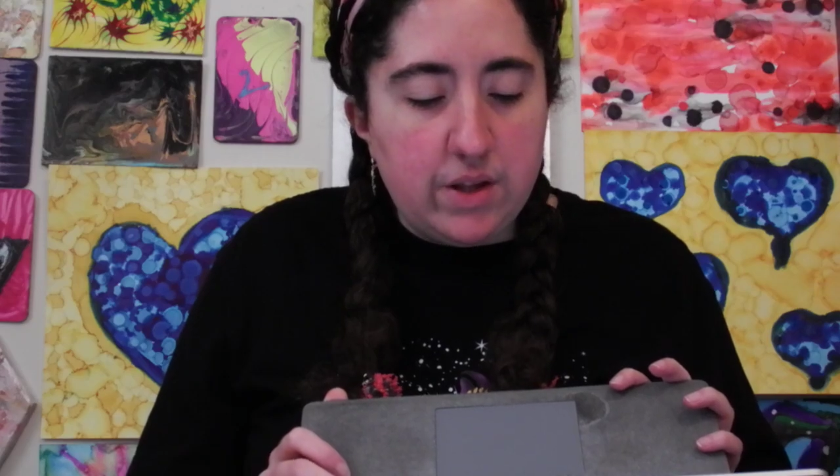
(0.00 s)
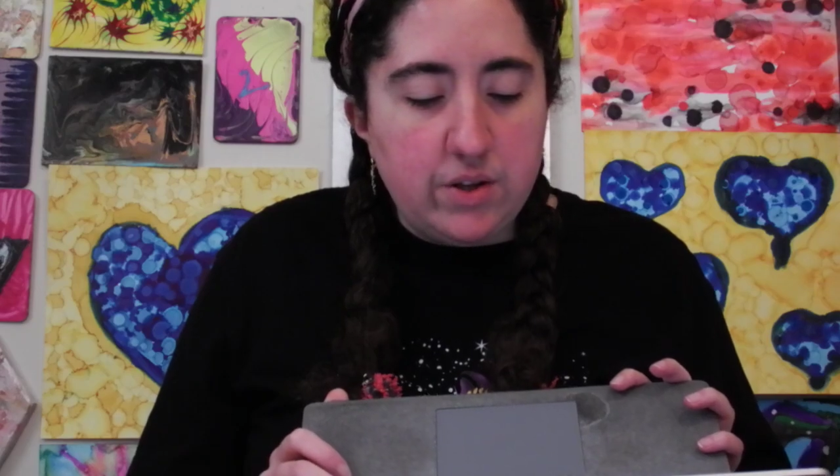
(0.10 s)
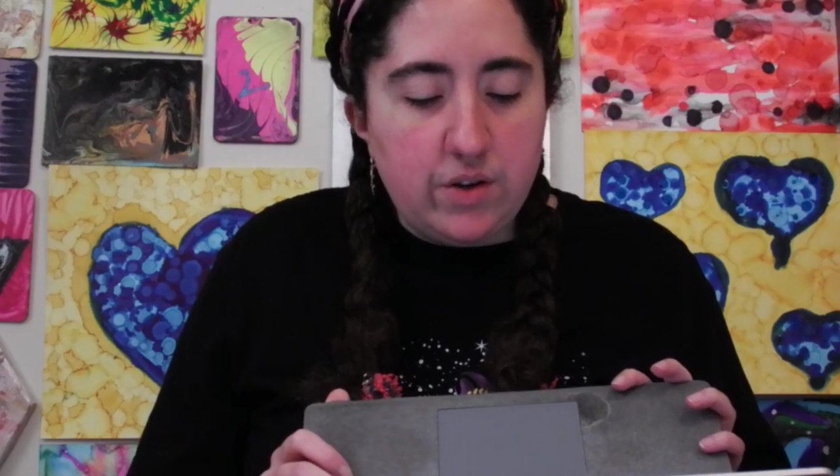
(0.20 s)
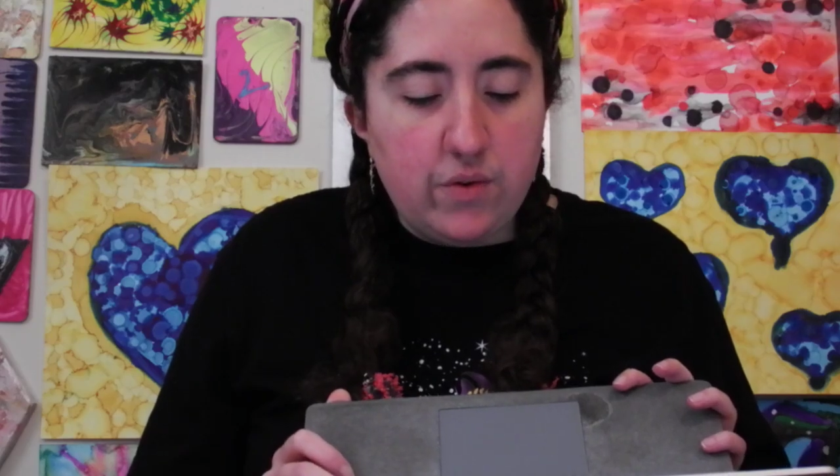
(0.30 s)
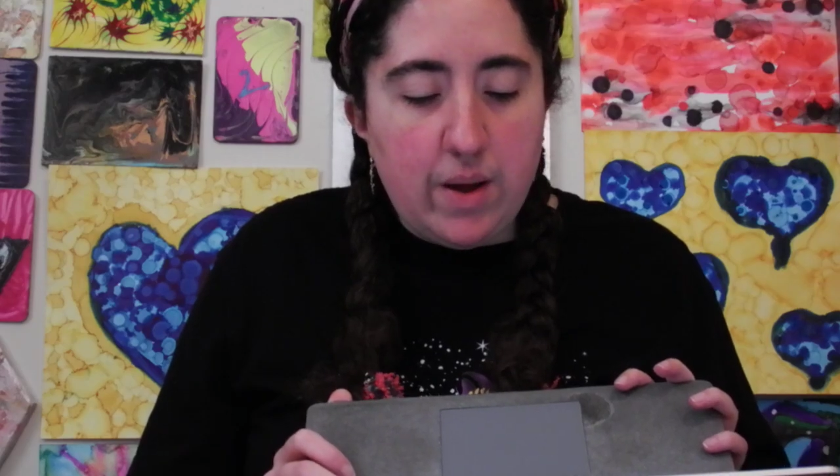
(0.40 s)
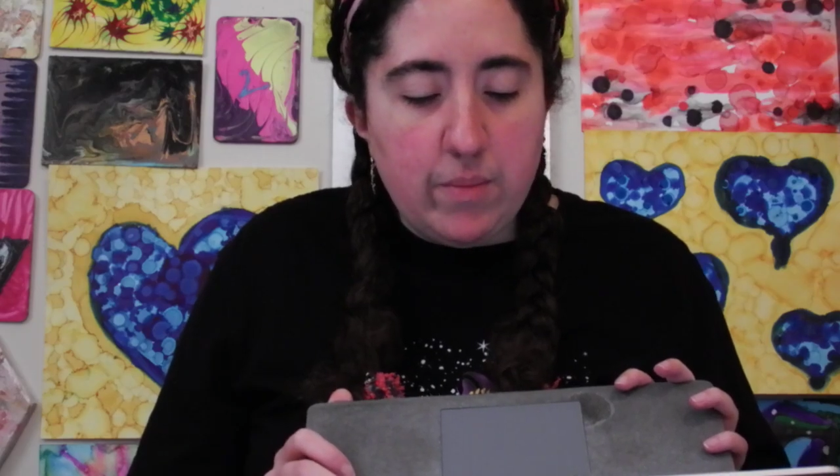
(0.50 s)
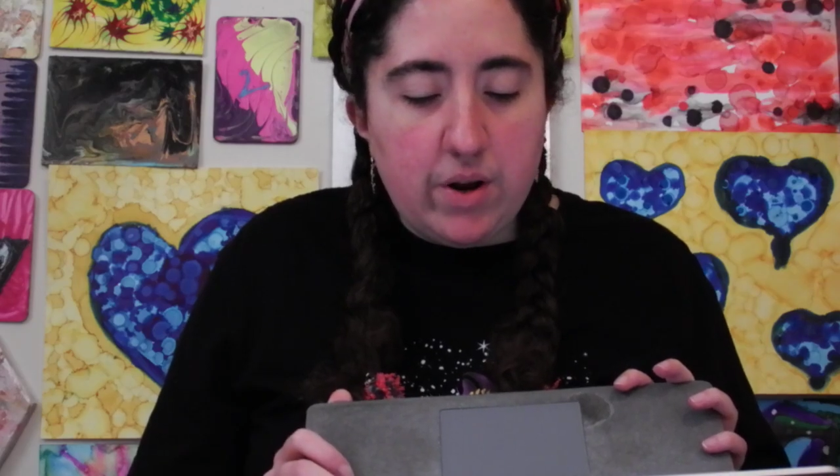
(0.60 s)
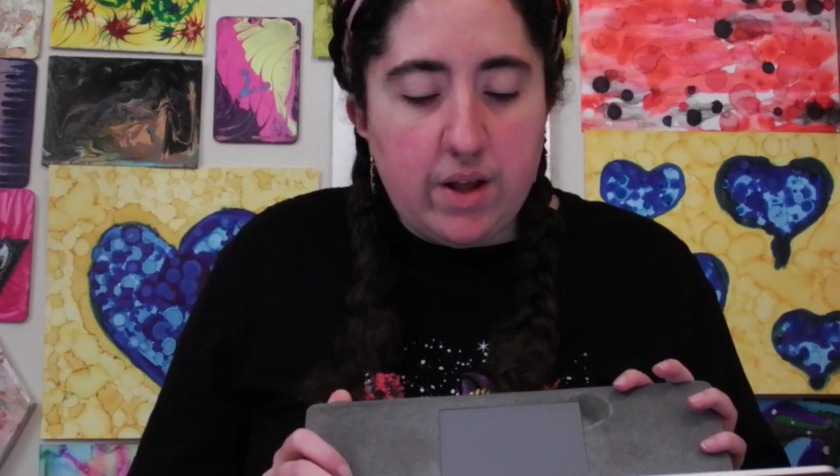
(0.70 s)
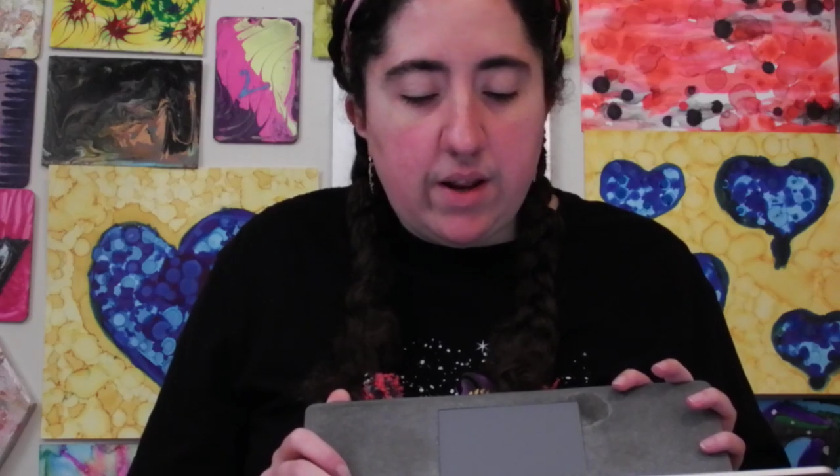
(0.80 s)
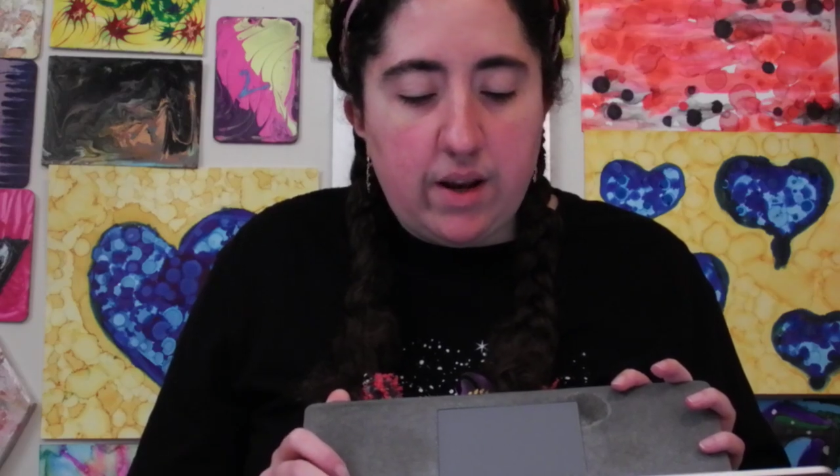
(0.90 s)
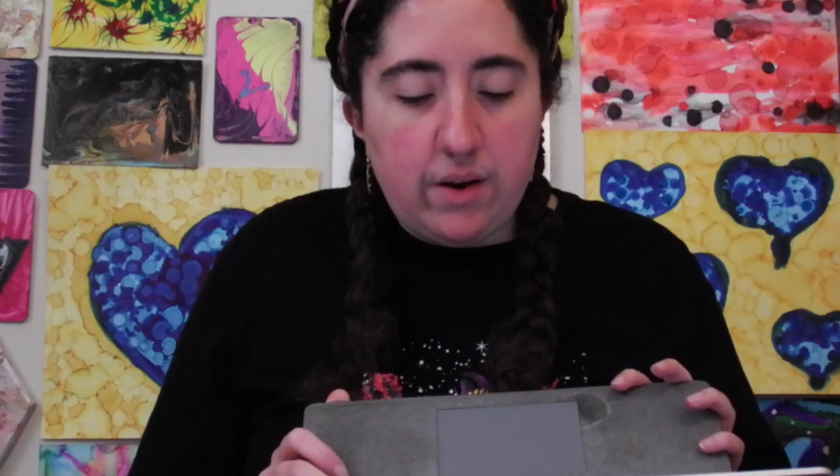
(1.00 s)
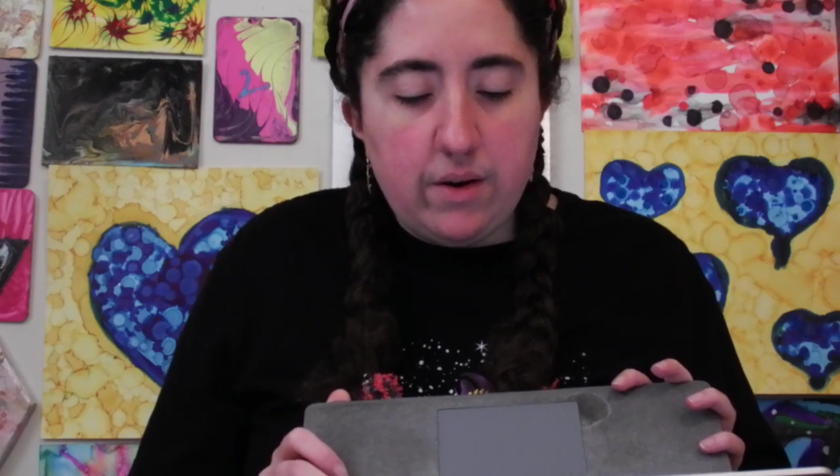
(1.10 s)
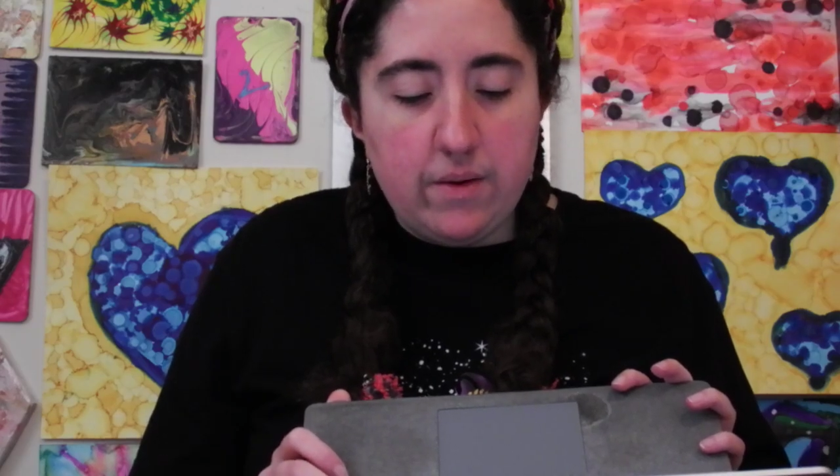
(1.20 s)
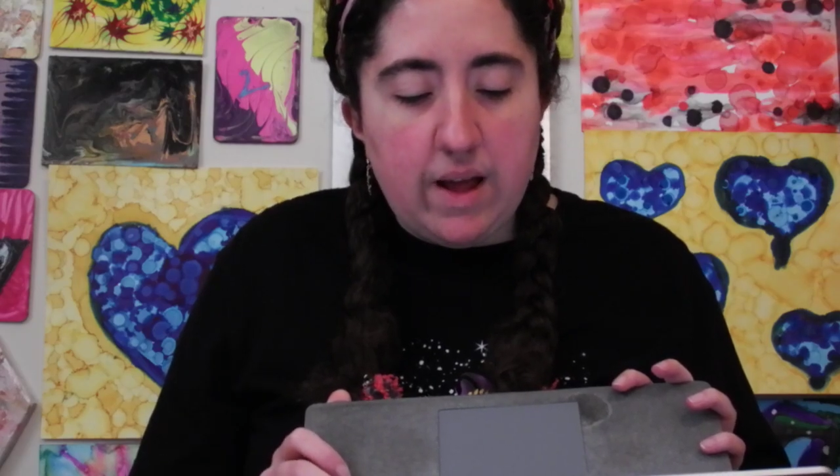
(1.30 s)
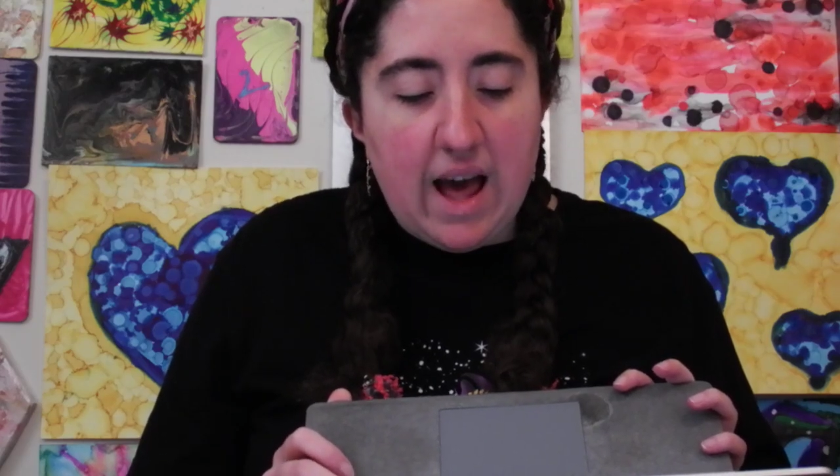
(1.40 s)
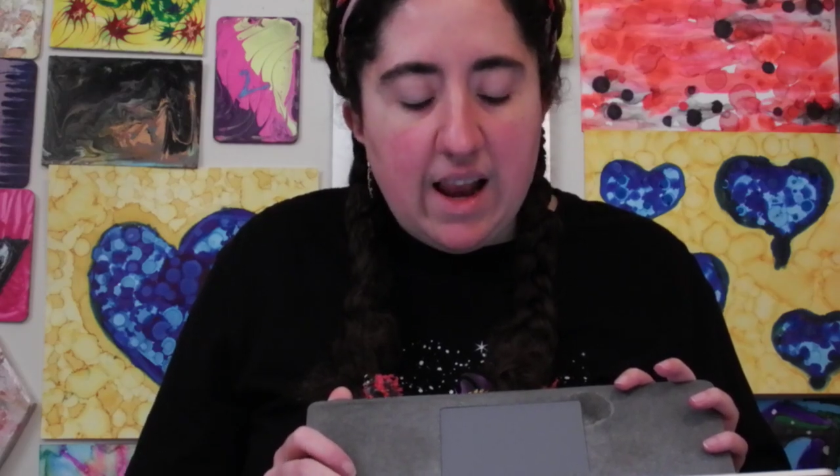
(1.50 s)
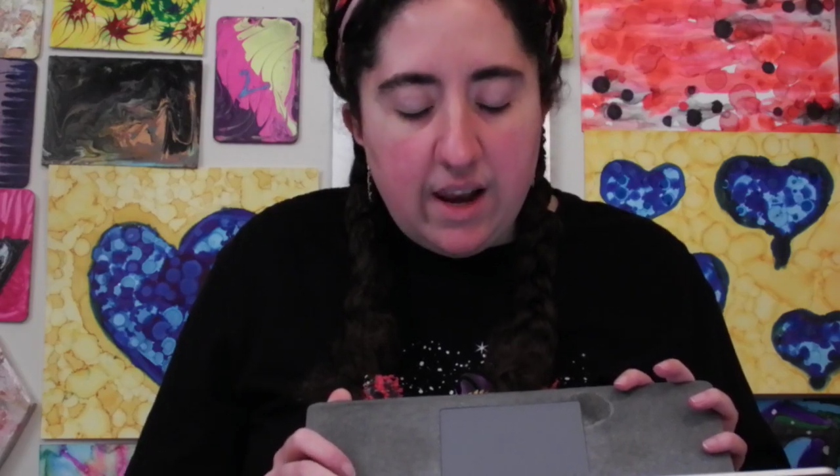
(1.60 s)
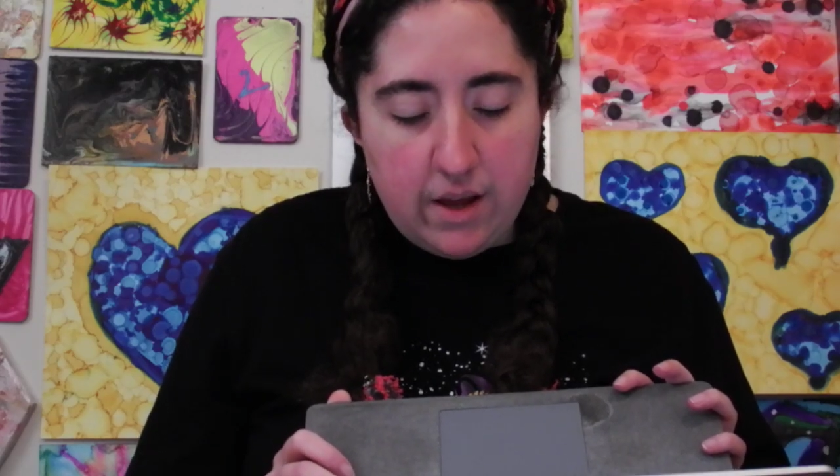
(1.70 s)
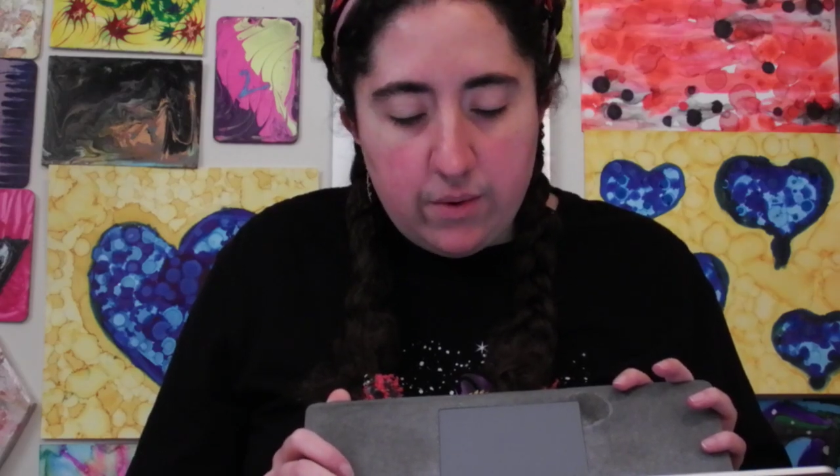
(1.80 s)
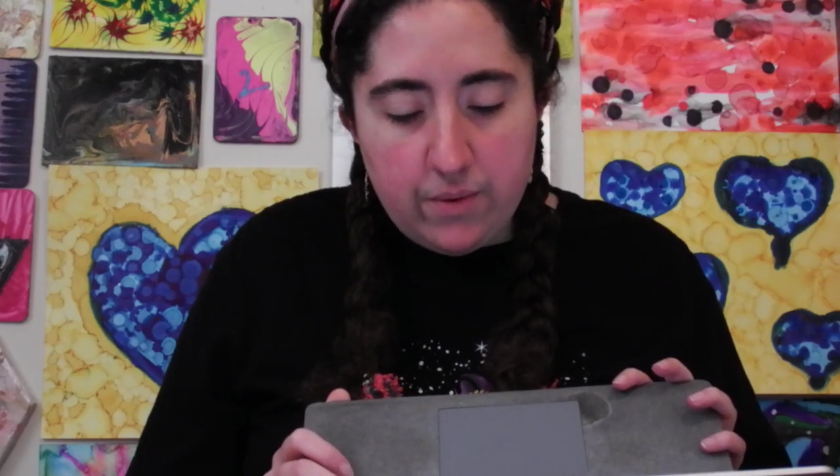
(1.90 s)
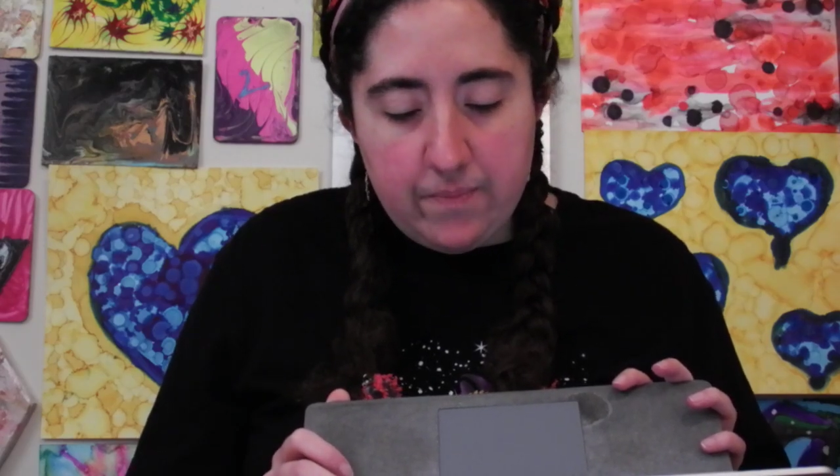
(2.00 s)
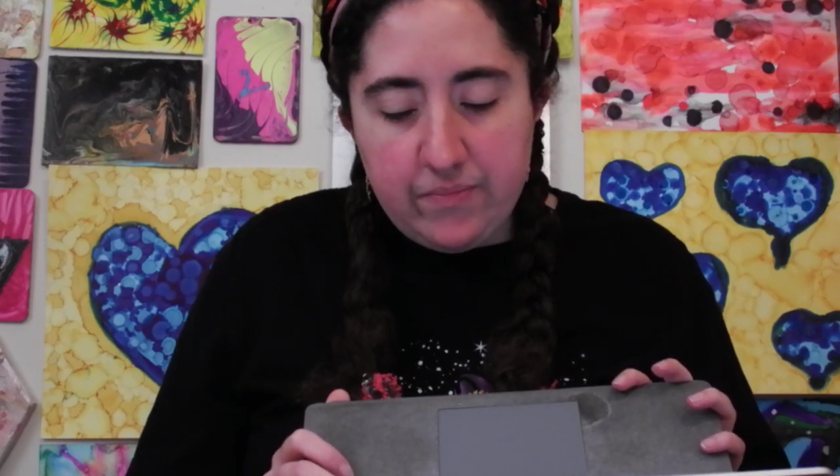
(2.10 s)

and she trembled a little.